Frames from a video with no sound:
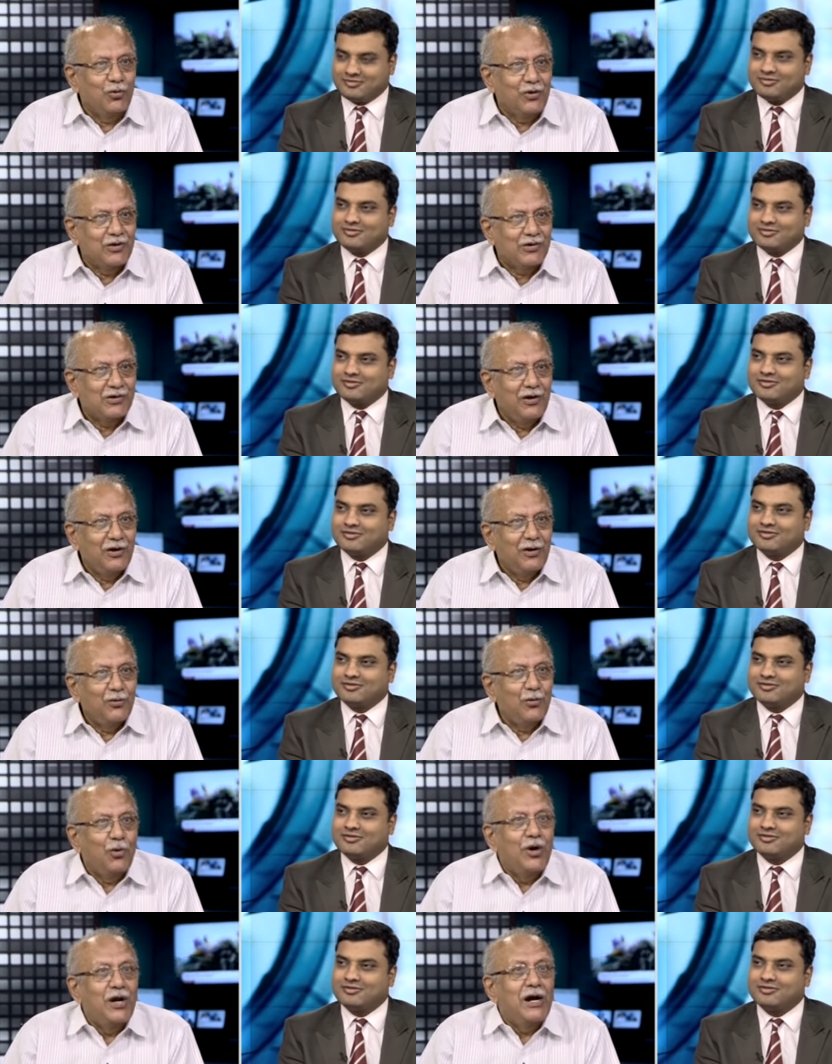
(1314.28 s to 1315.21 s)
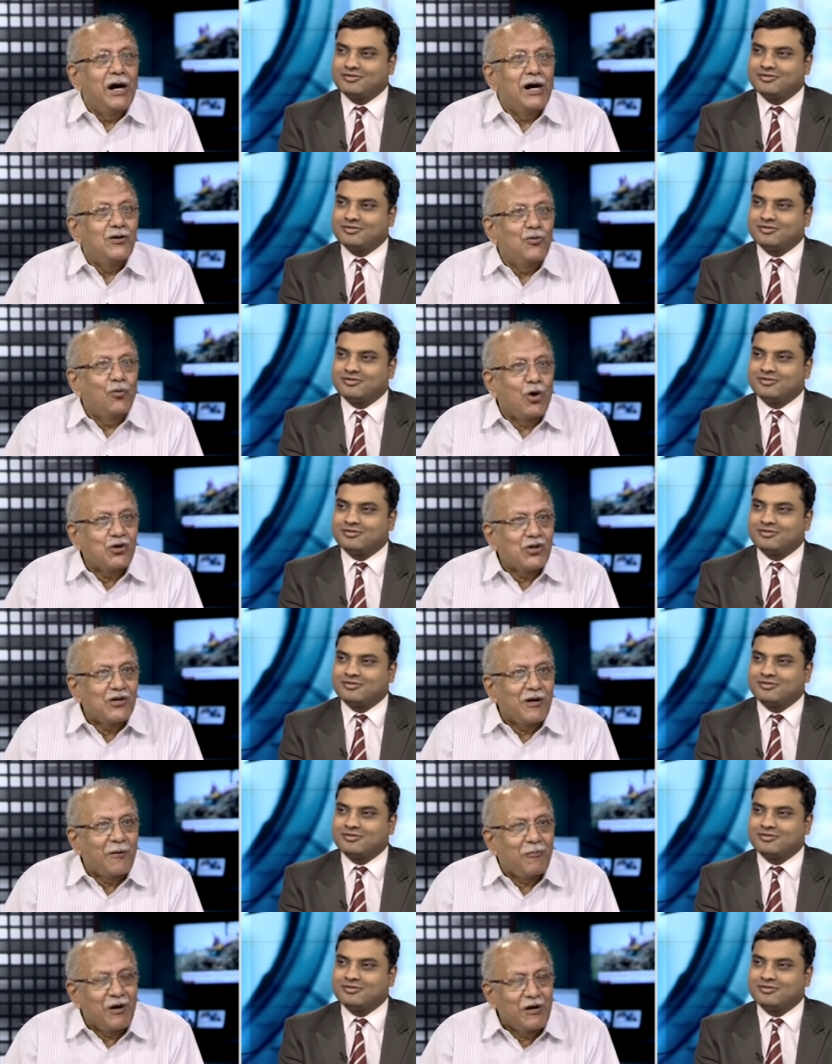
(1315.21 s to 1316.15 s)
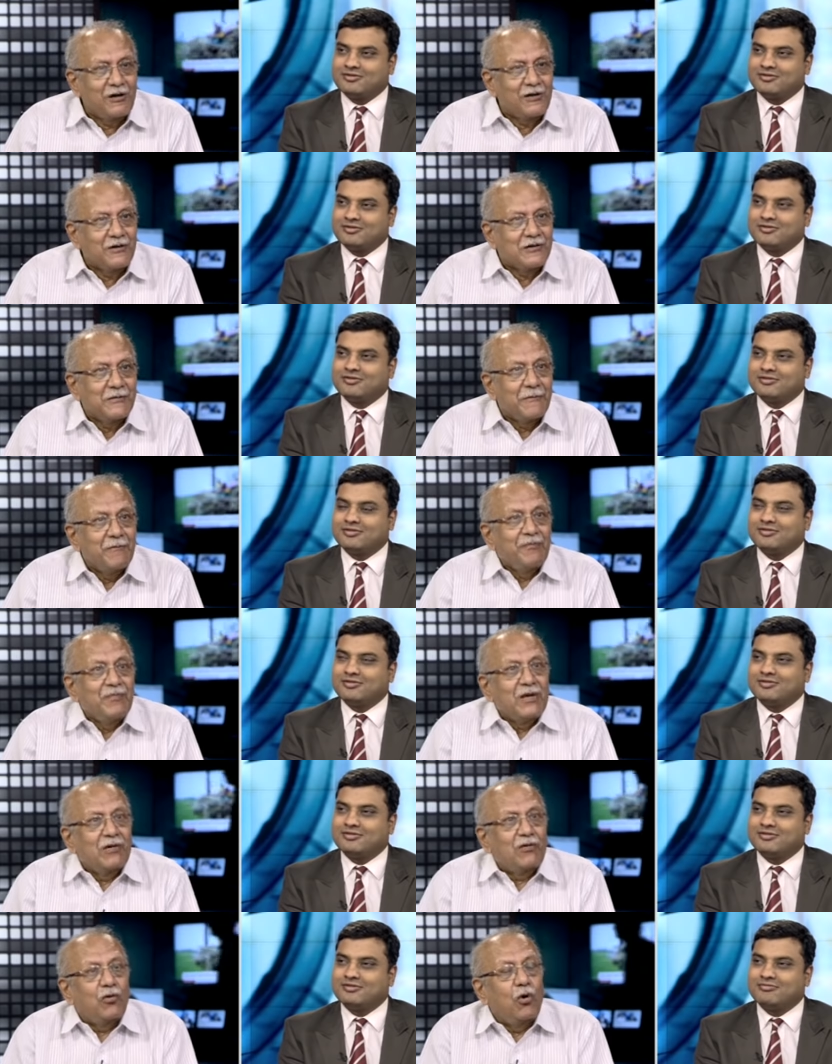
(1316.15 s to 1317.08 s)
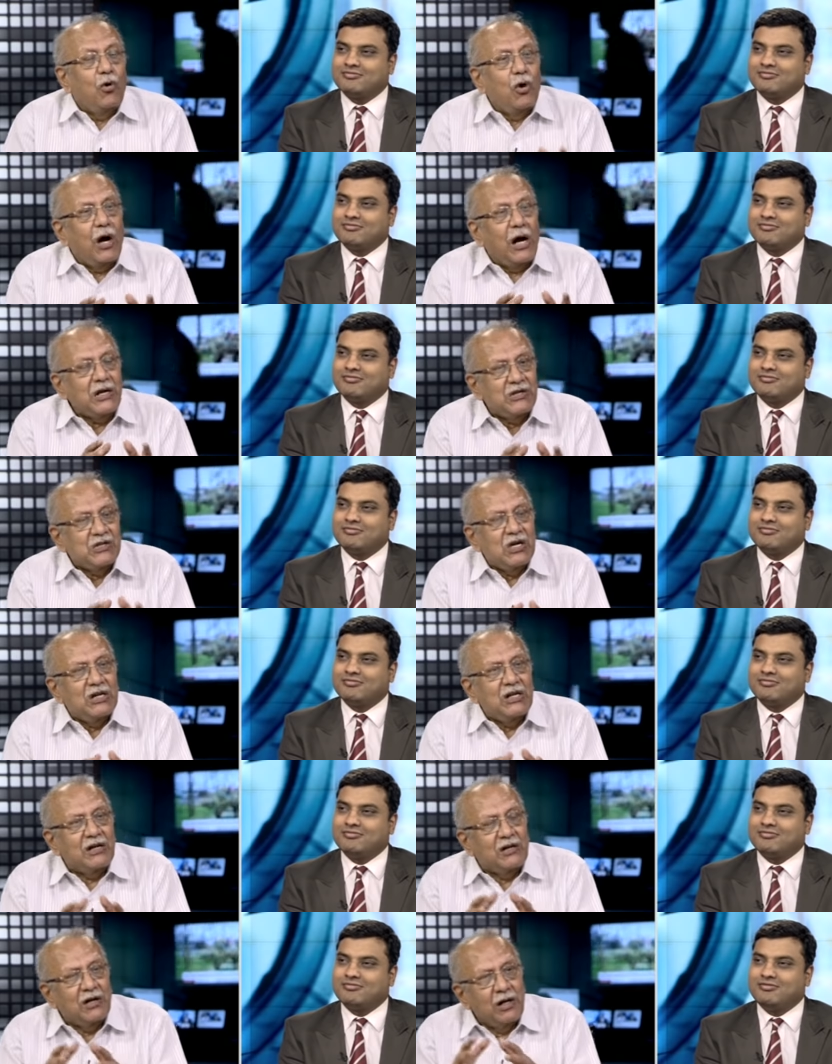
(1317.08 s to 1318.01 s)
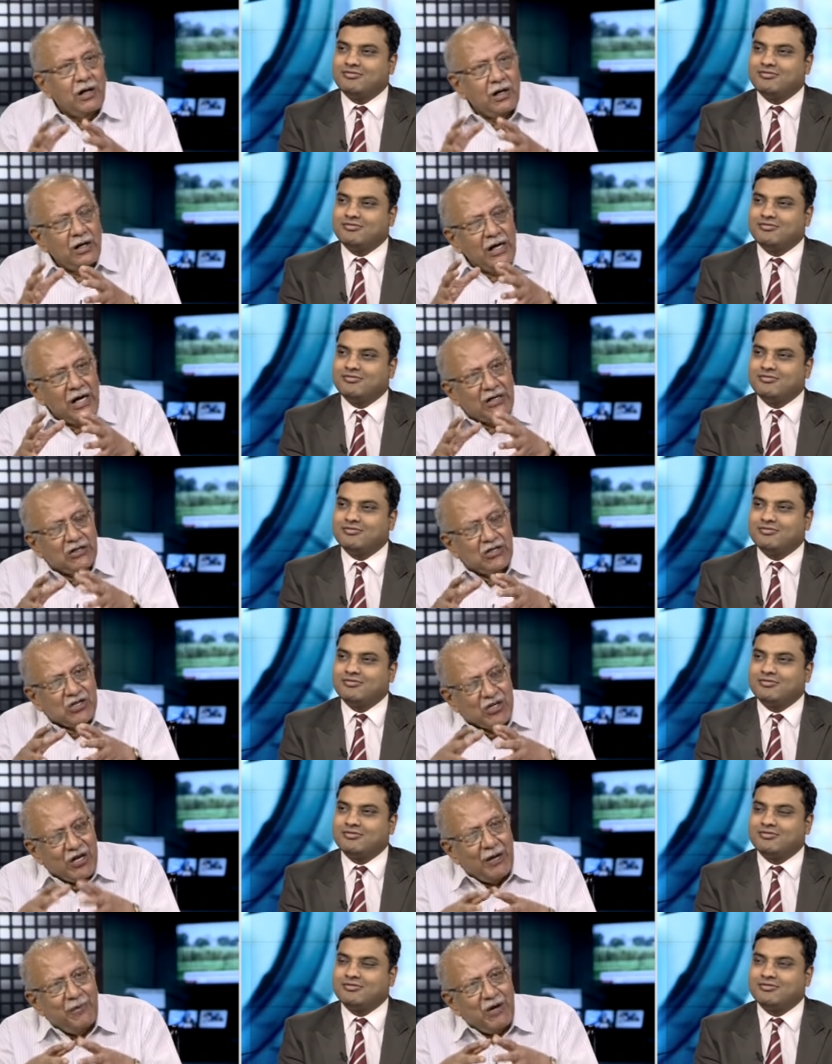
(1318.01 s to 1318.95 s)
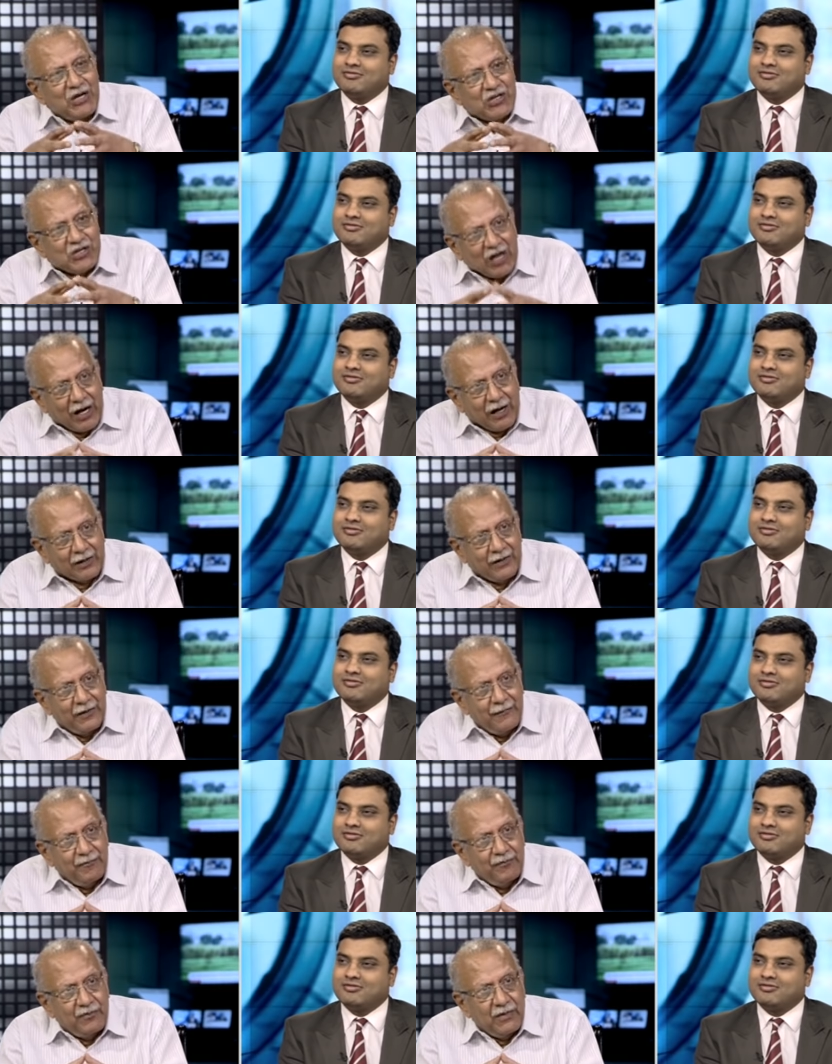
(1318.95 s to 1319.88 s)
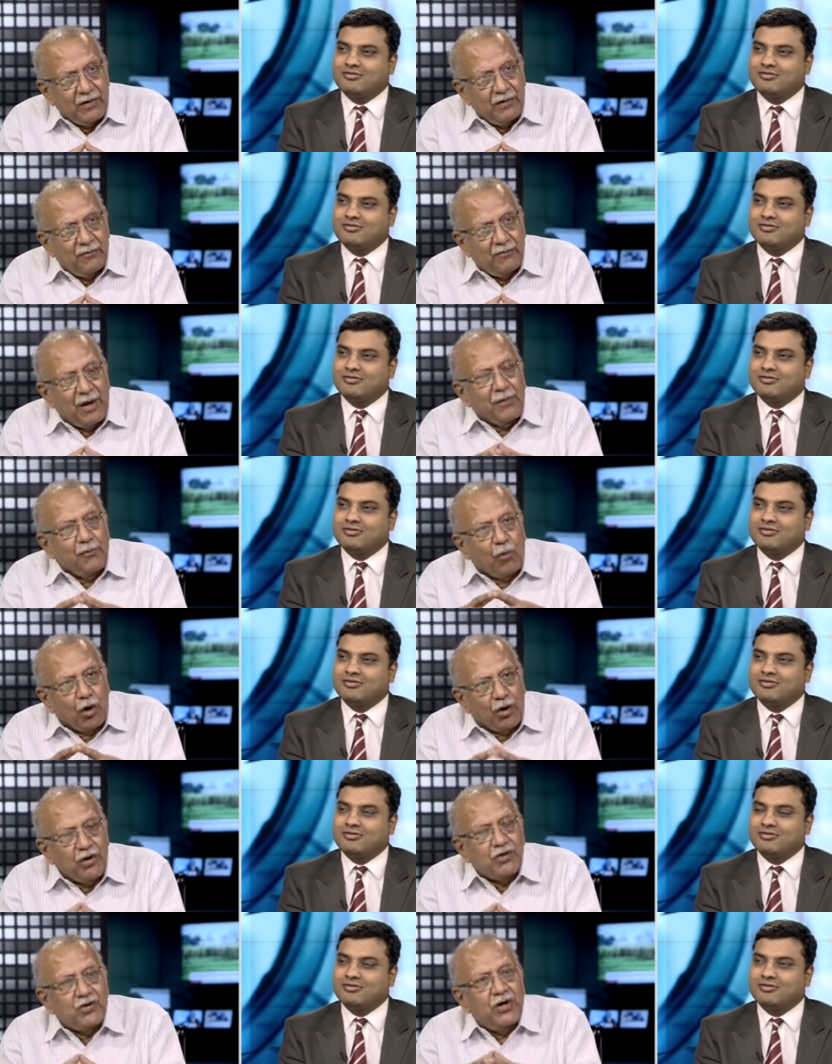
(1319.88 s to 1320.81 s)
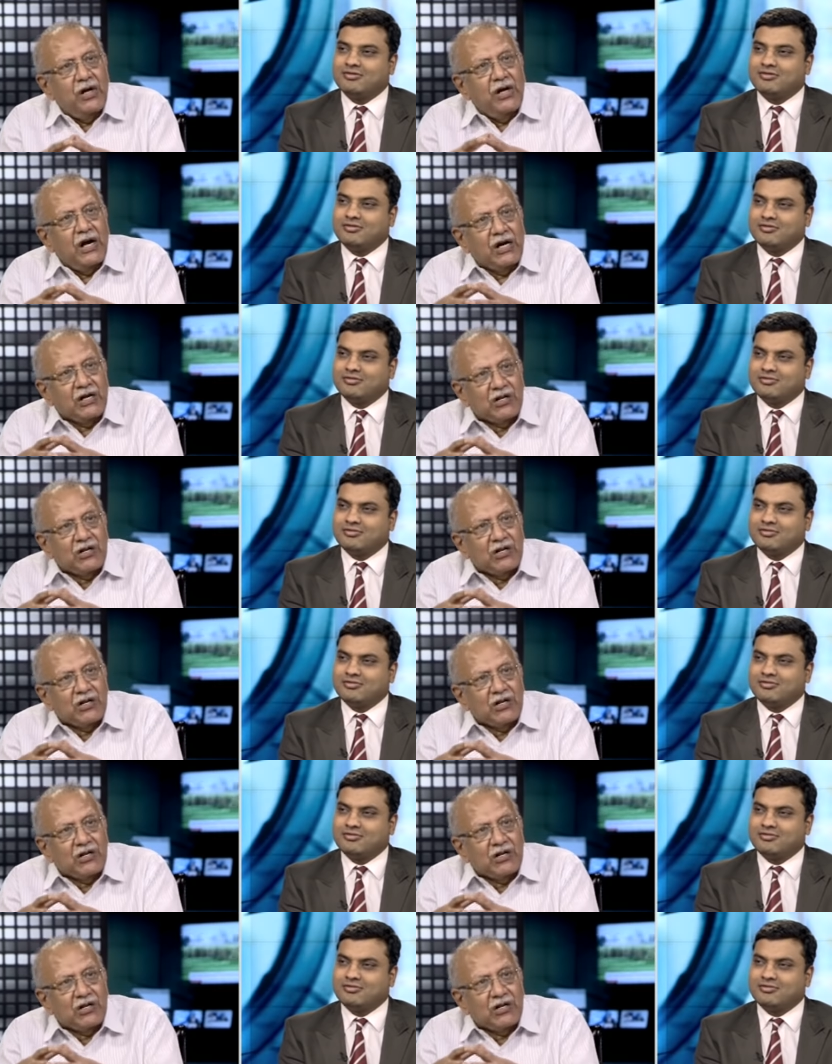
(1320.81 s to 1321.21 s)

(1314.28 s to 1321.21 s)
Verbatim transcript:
Speaker 1: do this. The only guys who watch us are hunters. So I'd say that let SEBI start by monitoring